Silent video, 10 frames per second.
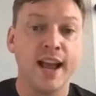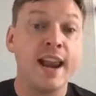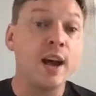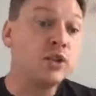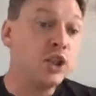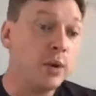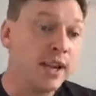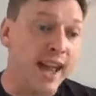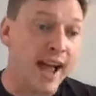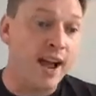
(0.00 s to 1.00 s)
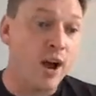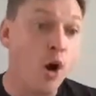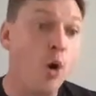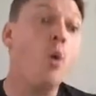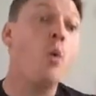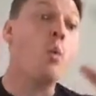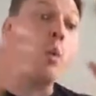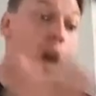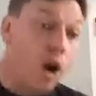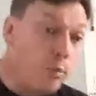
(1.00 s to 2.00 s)
Now, doing that
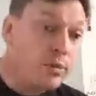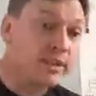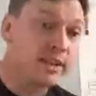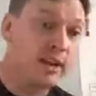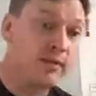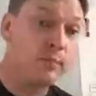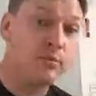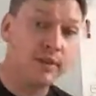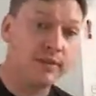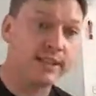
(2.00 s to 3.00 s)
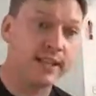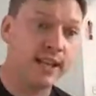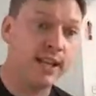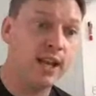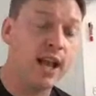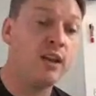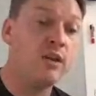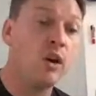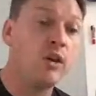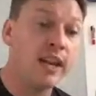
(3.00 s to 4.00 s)
while preserving privacy and
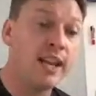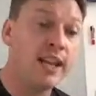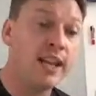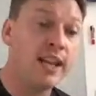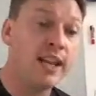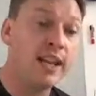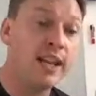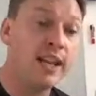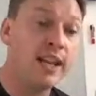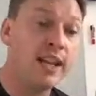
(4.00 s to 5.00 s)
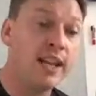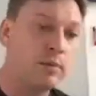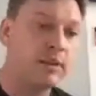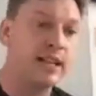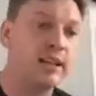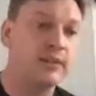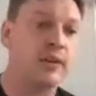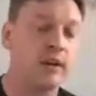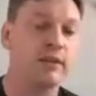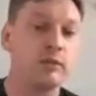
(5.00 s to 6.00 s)
not leaking the same
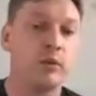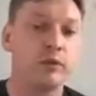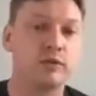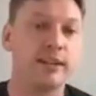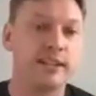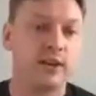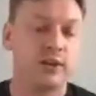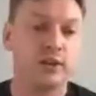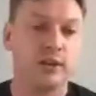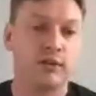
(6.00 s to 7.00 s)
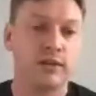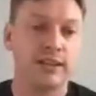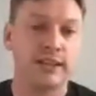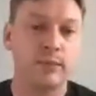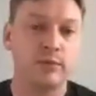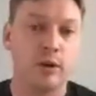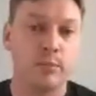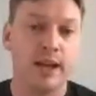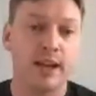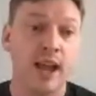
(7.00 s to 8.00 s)
identifier into all the transactions that are on the same
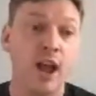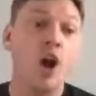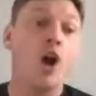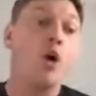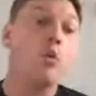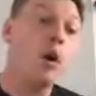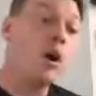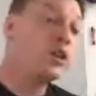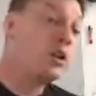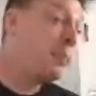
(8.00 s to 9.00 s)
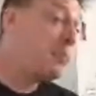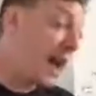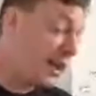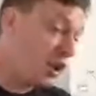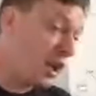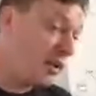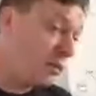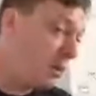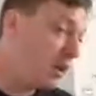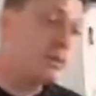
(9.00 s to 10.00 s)
topic, while doing batching,
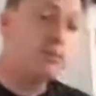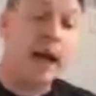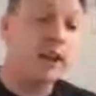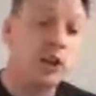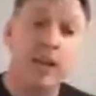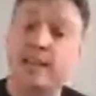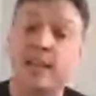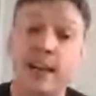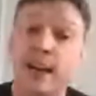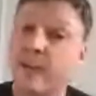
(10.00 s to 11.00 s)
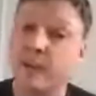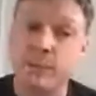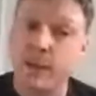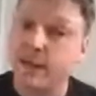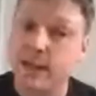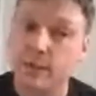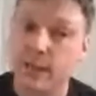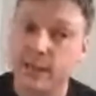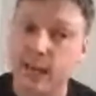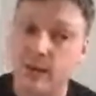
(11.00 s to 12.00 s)
because batching is an inevitability with
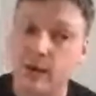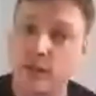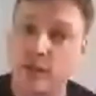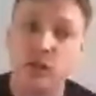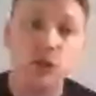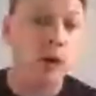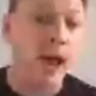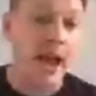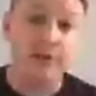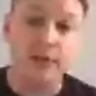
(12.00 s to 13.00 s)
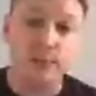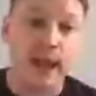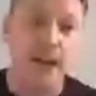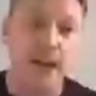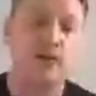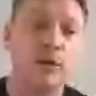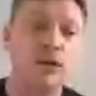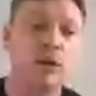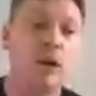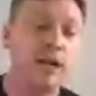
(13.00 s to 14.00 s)
these technologies. You have to batch, otherwise
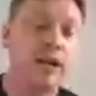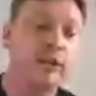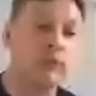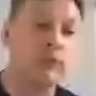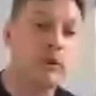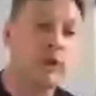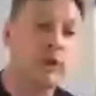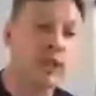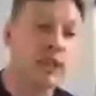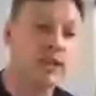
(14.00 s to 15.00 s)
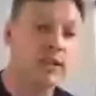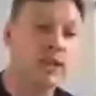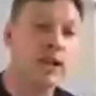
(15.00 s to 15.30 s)
you can't get the throughput you need.